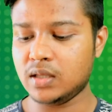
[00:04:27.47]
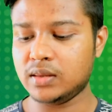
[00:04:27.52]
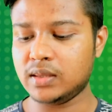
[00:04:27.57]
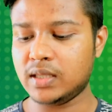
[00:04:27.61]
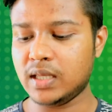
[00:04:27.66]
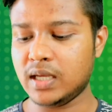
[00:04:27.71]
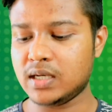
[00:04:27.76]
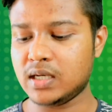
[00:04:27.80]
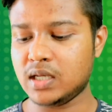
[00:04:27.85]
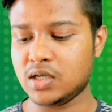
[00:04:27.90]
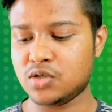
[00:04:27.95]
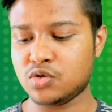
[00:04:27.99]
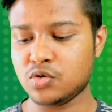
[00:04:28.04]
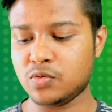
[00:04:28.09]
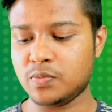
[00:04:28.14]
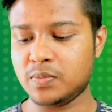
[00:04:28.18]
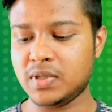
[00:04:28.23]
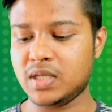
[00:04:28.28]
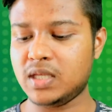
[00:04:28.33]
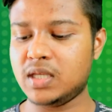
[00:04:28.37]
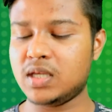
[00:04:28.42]
they need
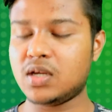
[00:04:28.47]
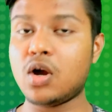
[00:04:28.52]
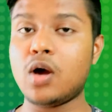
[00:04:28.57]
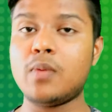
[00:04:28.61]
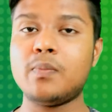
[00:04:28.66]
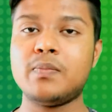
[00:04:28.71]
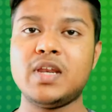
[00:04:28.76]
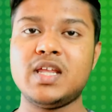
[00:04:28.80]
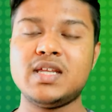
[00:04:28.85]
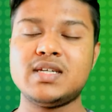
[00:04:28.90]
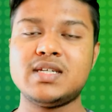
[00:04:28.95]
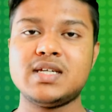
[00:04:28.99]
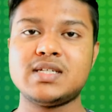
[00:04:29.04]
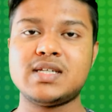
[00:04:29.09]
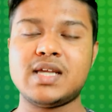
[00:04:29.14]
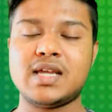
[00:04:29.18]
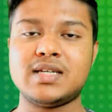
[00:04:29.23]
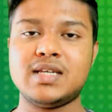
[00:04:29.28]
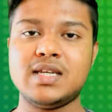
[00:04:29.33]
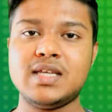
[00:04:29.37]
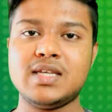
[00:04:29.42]
to be completed
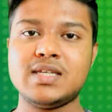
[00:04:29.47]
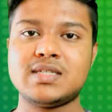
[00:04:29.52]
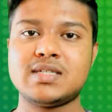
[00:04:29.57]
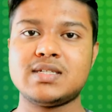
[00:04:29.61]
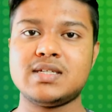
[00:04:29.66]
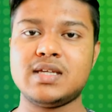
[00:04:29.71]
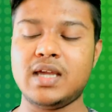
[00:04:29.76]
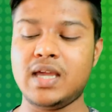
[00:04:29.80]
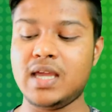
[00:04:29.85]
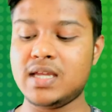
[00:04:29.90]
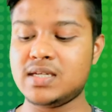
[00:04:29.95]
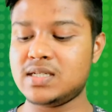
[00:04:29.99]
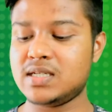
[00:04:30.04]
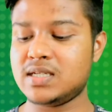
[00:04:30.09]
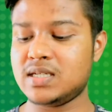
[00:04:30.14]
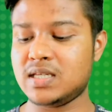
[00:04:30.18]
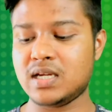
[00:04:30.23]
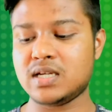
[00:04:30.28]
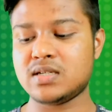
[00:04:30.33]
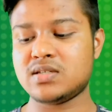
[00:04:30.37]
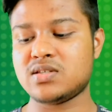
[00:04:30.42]
at least
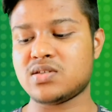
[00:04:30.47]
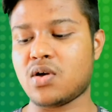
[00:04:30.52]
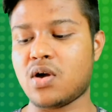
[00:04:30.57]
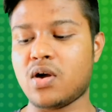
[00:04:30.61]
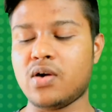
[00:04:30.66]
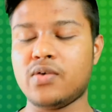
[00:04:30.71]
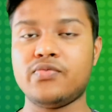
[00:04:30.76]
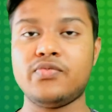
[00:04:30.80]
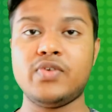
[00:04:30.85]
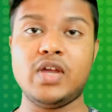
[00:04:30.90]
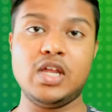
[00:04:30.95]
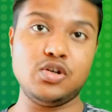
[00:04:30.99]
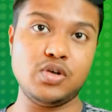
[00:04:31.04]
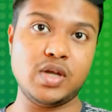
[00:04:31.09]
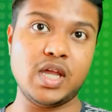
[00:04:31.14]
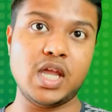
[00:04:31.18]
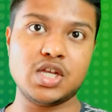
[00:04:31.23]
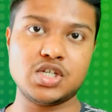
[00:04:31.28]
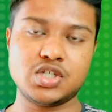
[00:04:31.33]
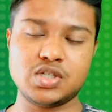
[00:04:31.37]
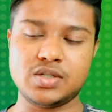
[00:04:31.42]
18 years of
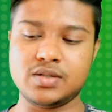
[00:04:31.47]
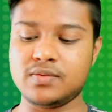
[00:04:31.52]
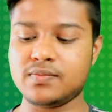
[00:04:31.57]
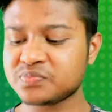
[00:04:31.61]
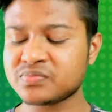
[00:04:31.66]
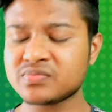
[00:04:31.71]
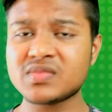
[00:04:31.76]
education.